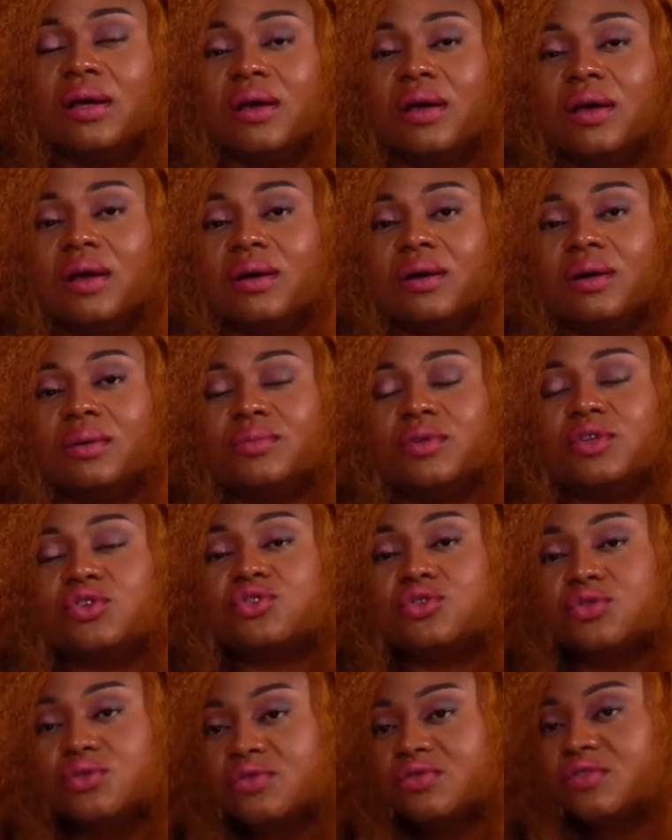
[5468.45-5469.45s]
Um, the
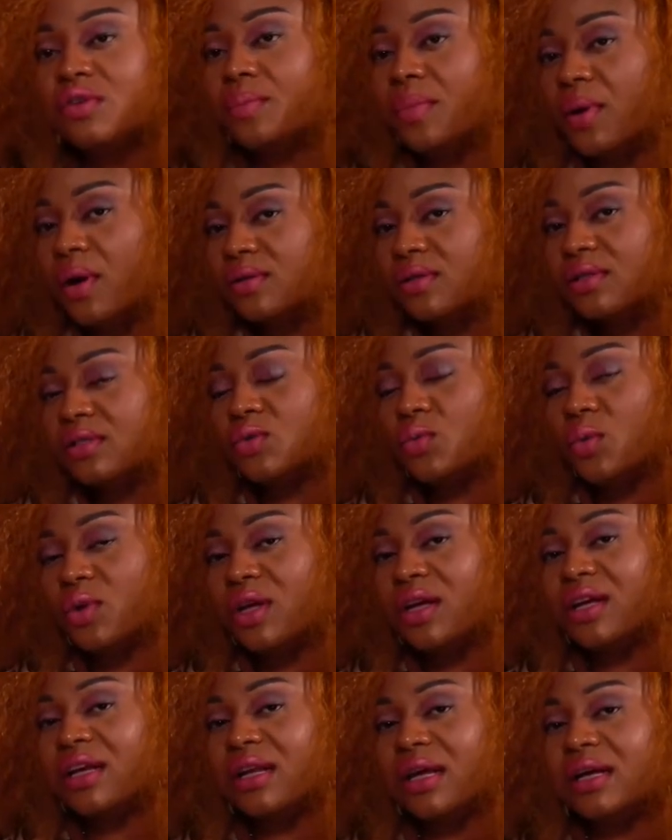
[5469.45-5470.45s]
truth about it is whether
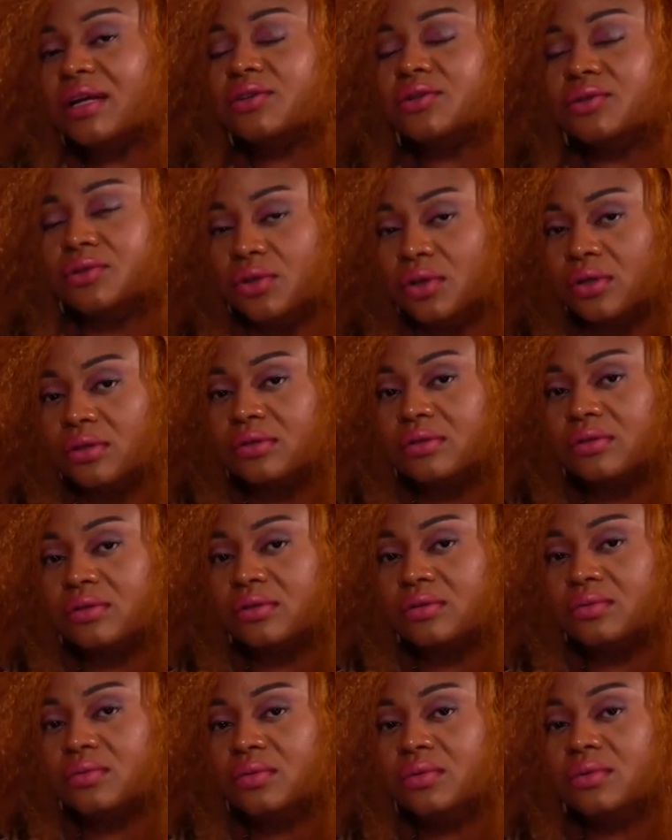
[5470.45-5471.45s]
you like it or not,
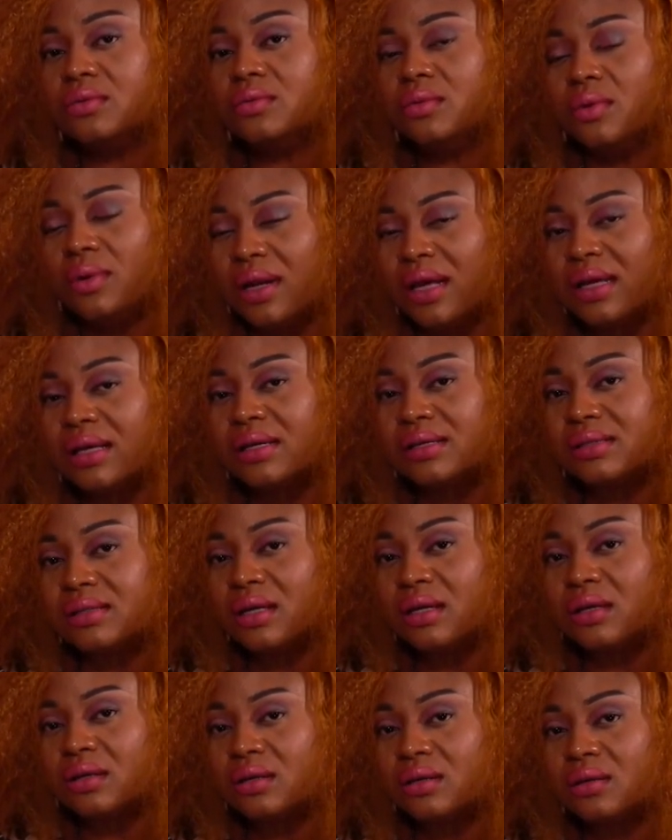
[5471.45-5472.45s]
like you
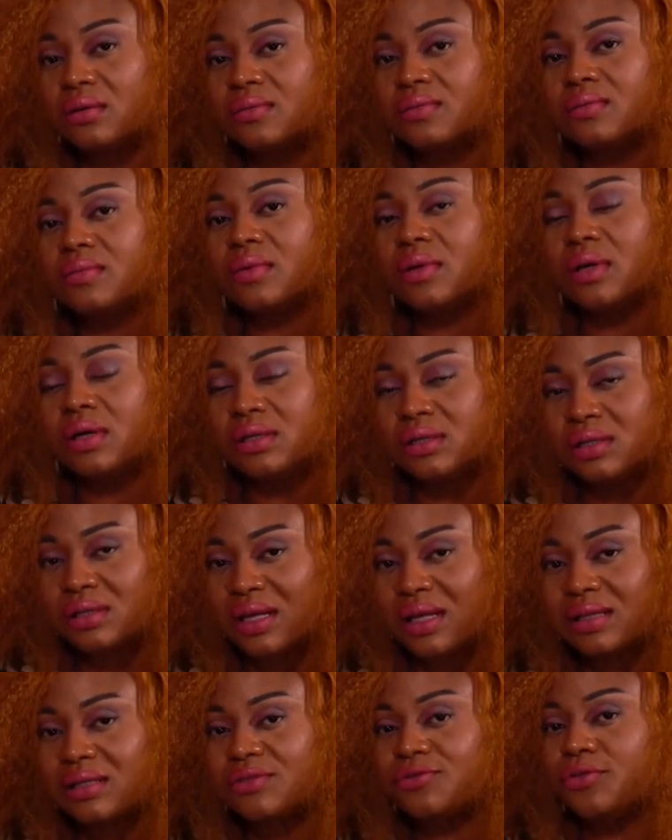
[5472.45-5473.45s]
said, it
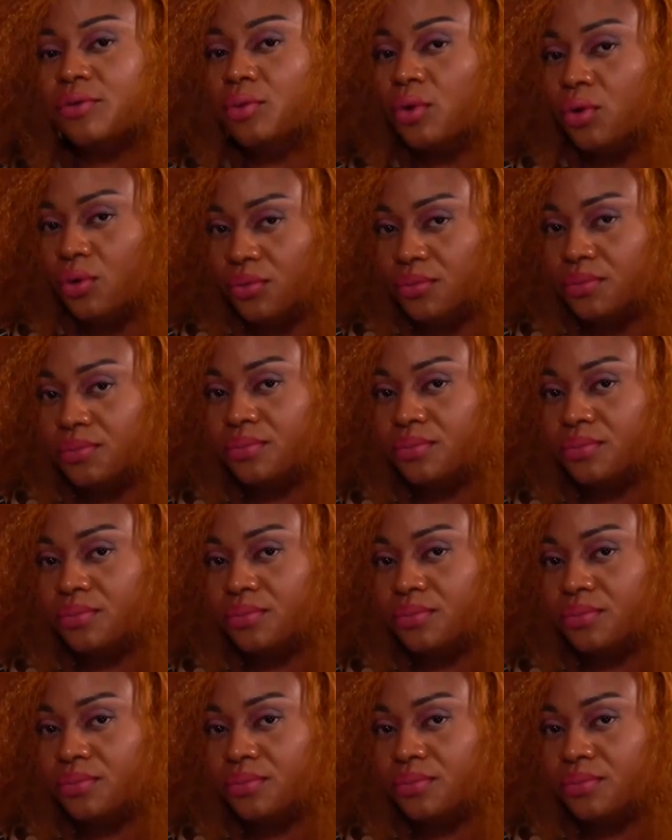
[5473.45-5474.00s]
starts from home.